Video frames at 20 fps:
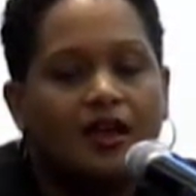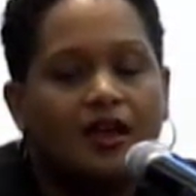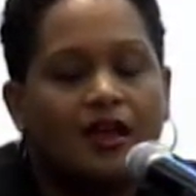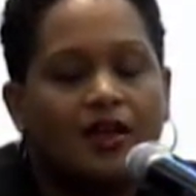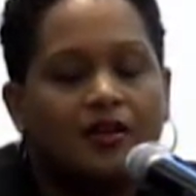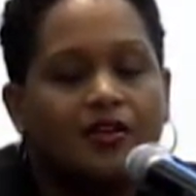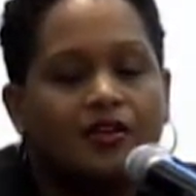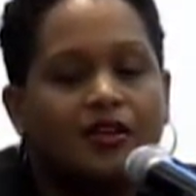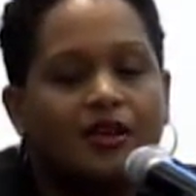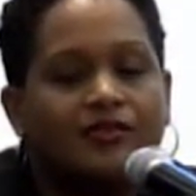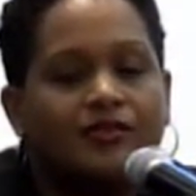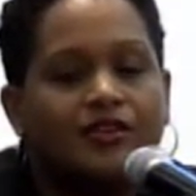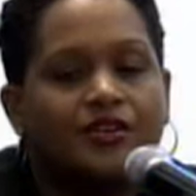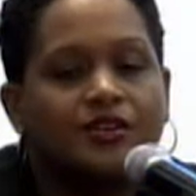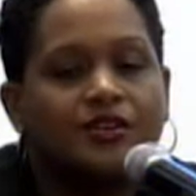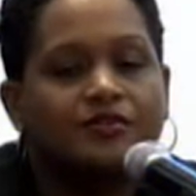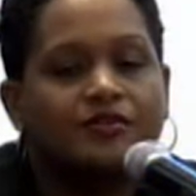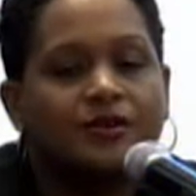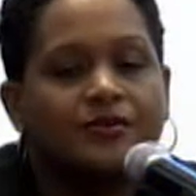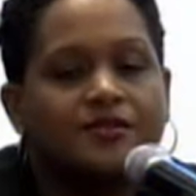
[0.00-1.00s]
a
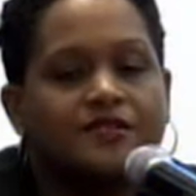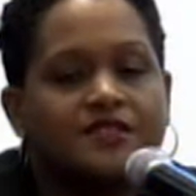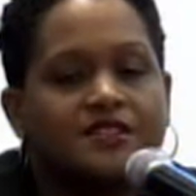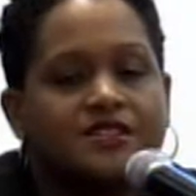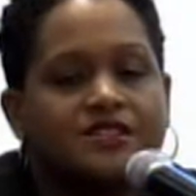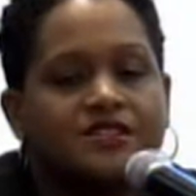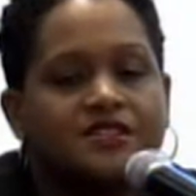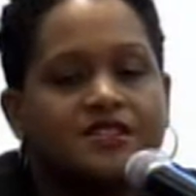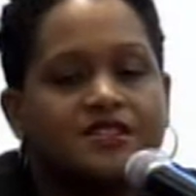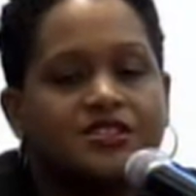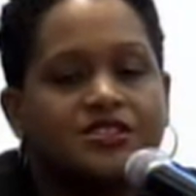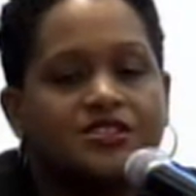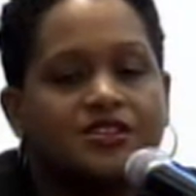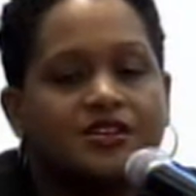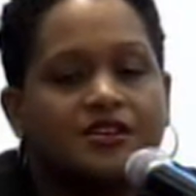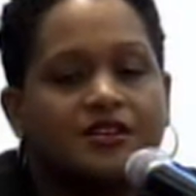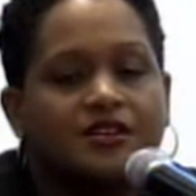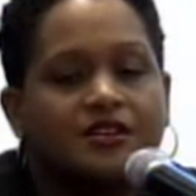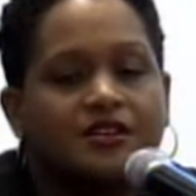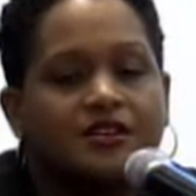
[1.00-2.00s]
graphical
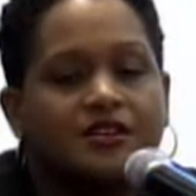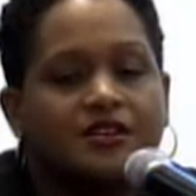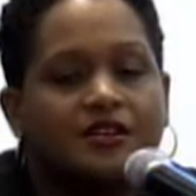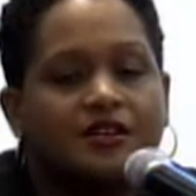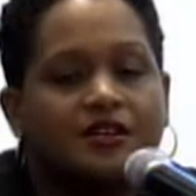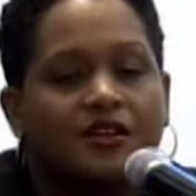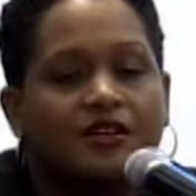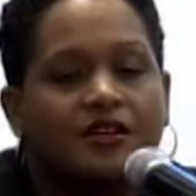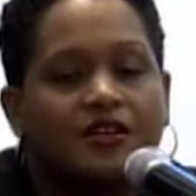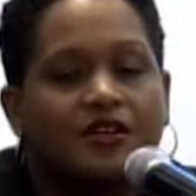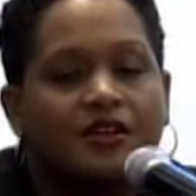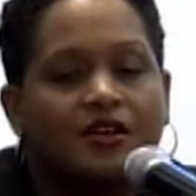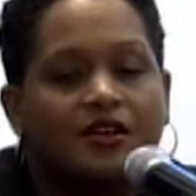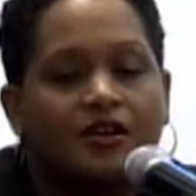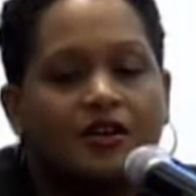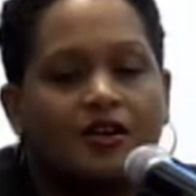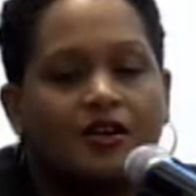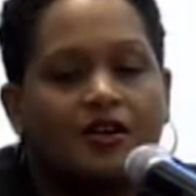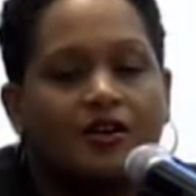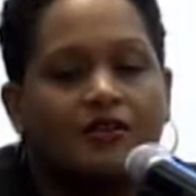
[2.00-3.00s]
representation
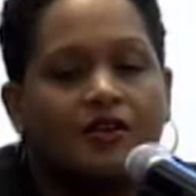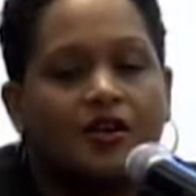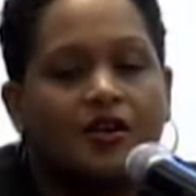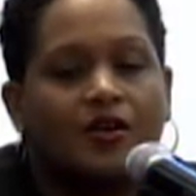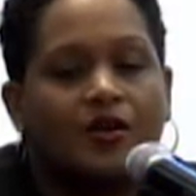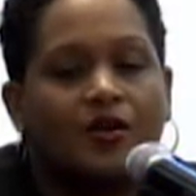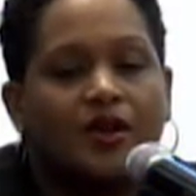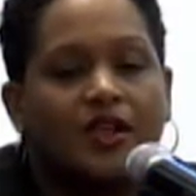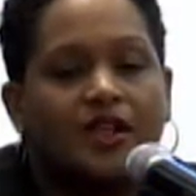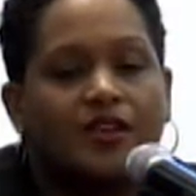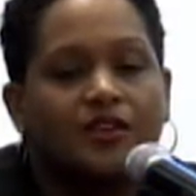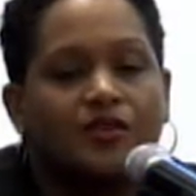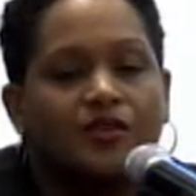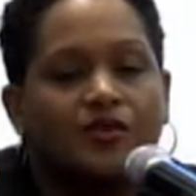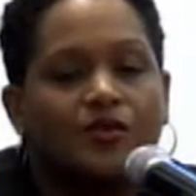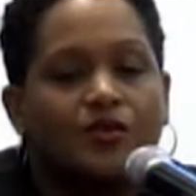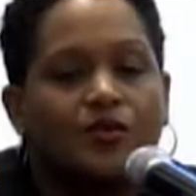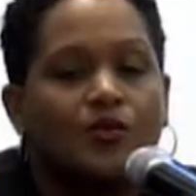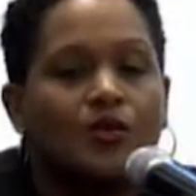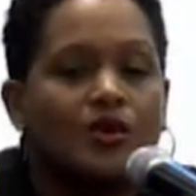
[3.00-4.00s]
of how
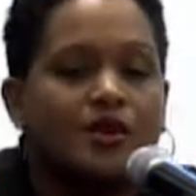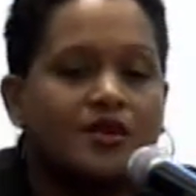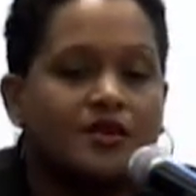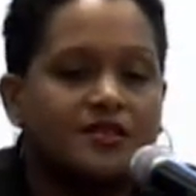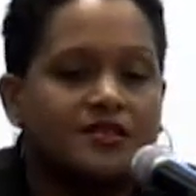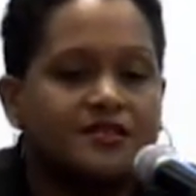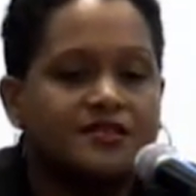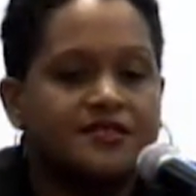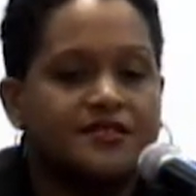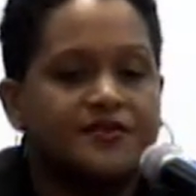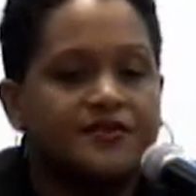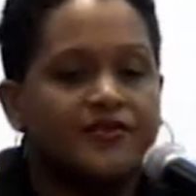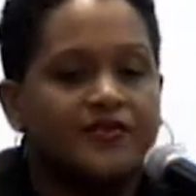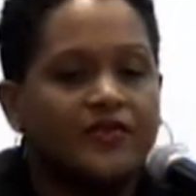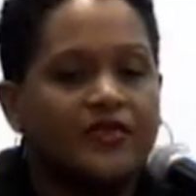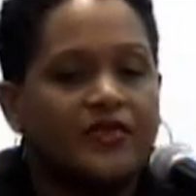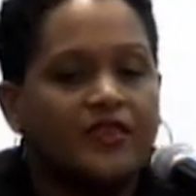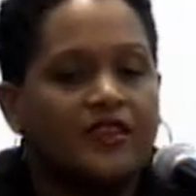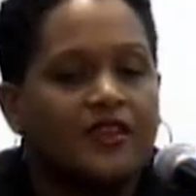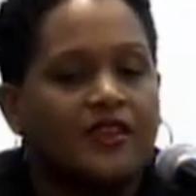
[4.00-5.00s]
EndNote works.
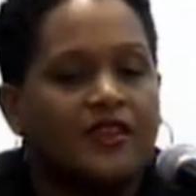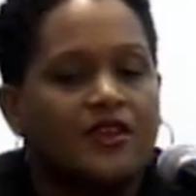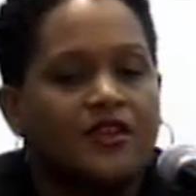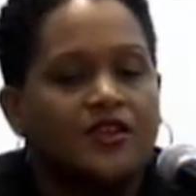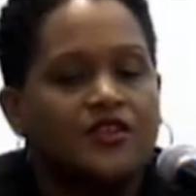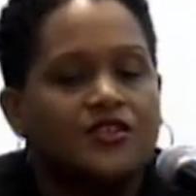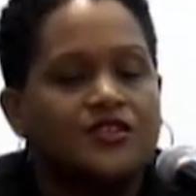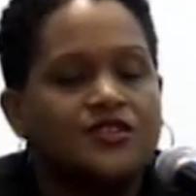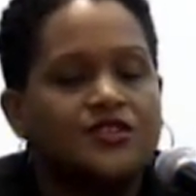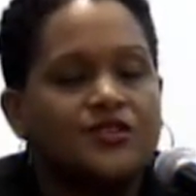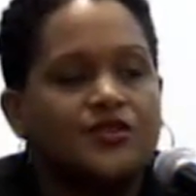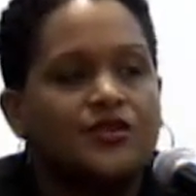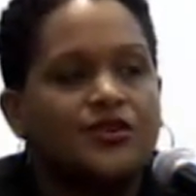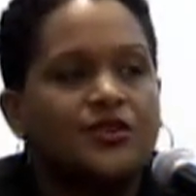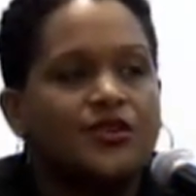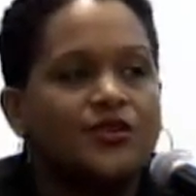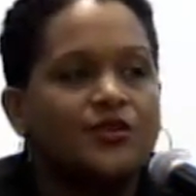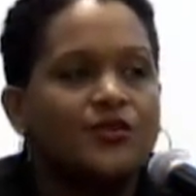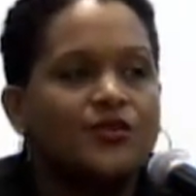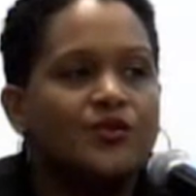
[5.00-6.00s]
So
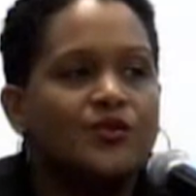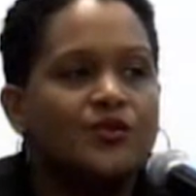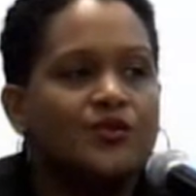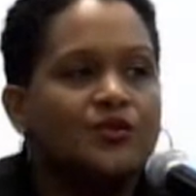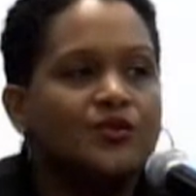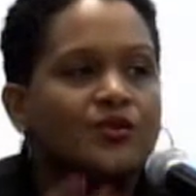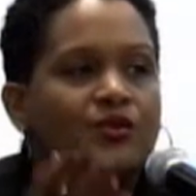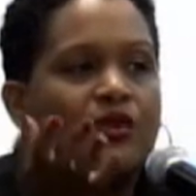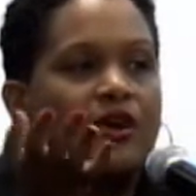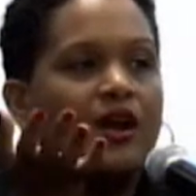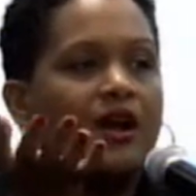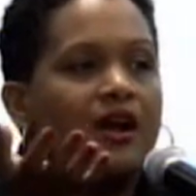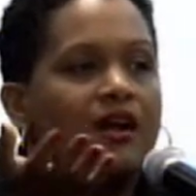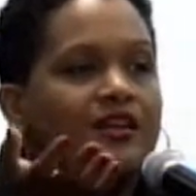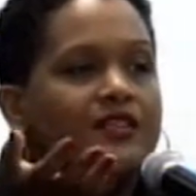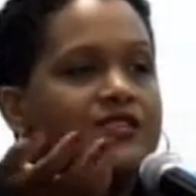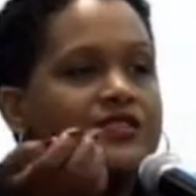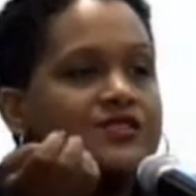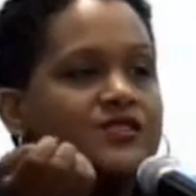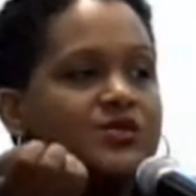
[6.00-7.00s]
you are
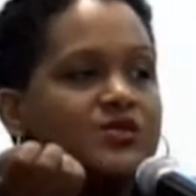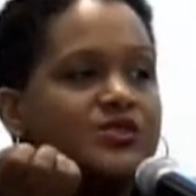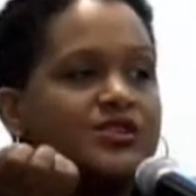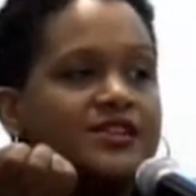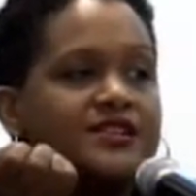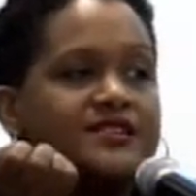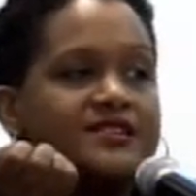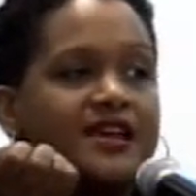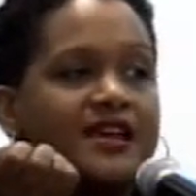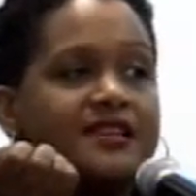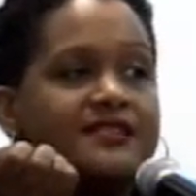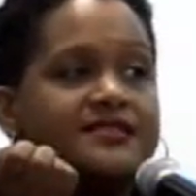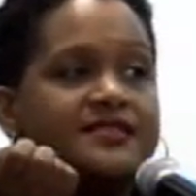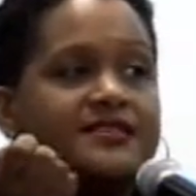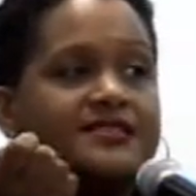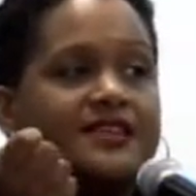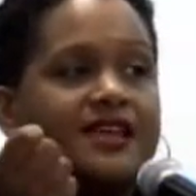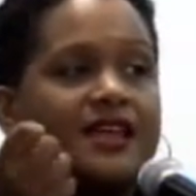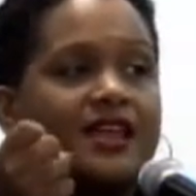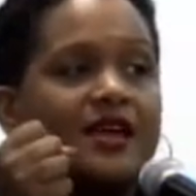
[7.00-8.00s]
in the social
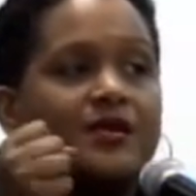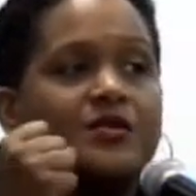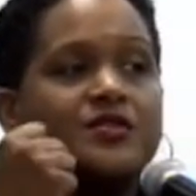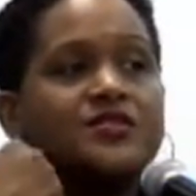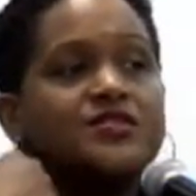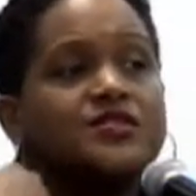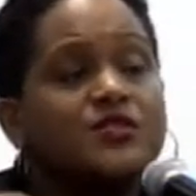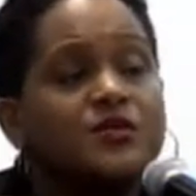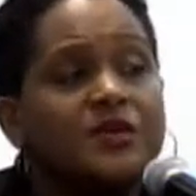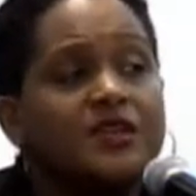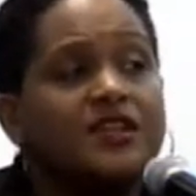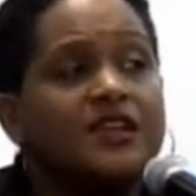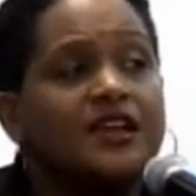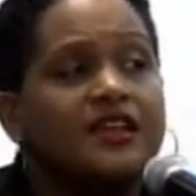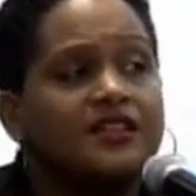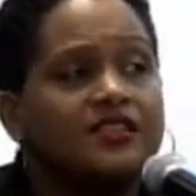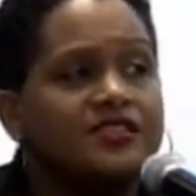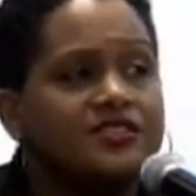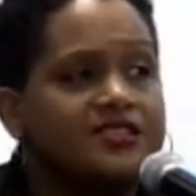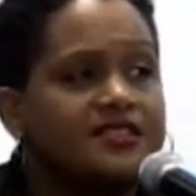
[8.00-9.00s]
sciences, and I'm assuming that
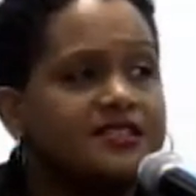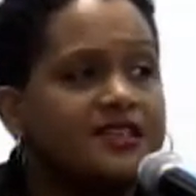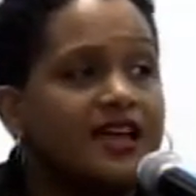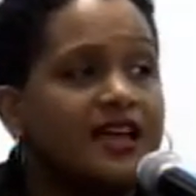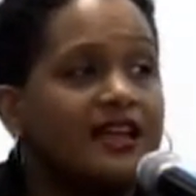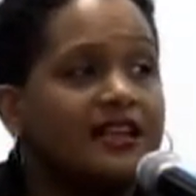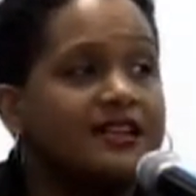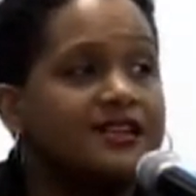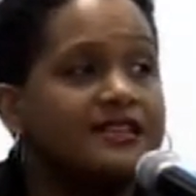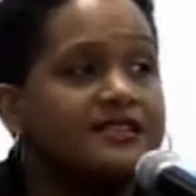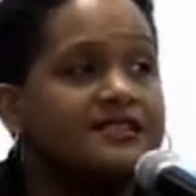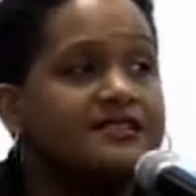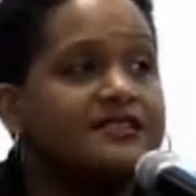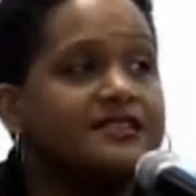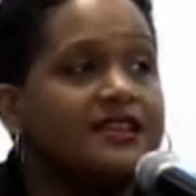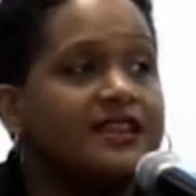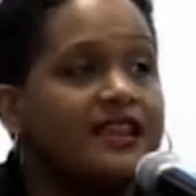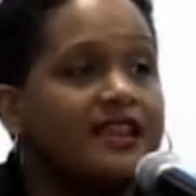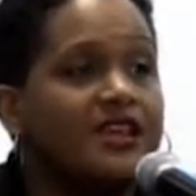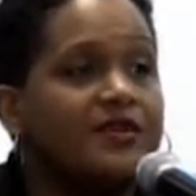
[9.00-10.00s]
your style is
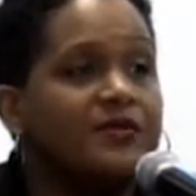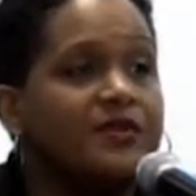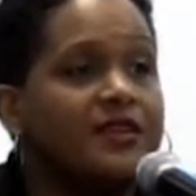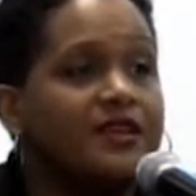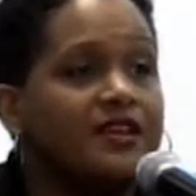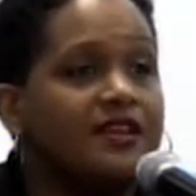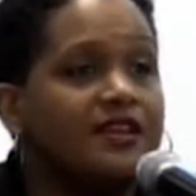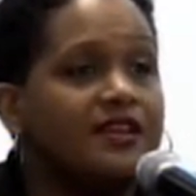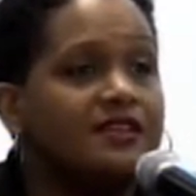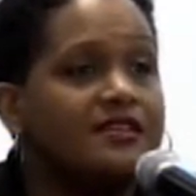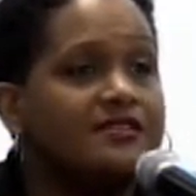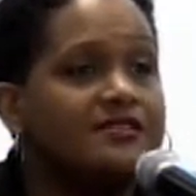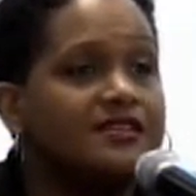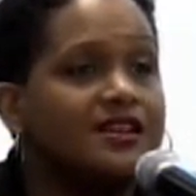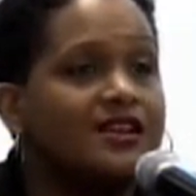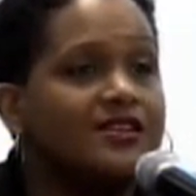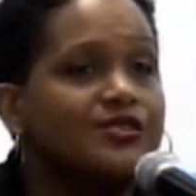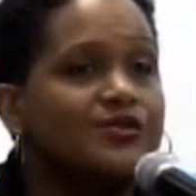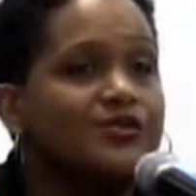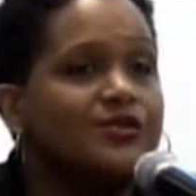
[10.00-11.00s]
APA. Is
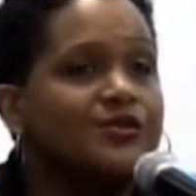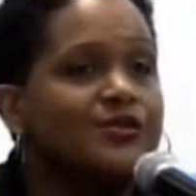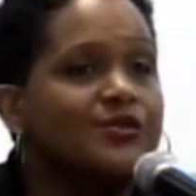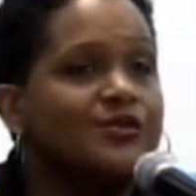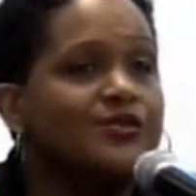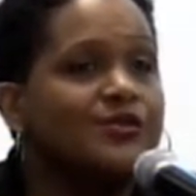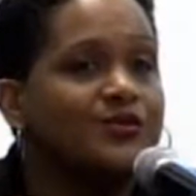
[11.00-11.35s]
that true?